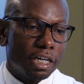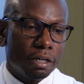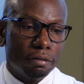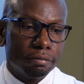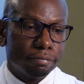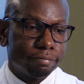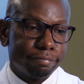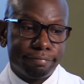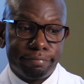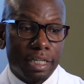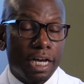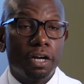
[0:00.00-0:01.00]
know,
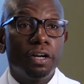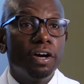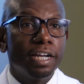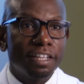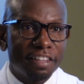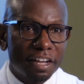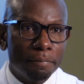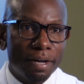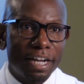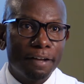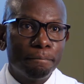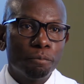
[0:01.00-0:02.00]
I don't know, I didn't think
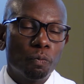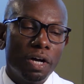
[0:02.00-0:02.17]
about it.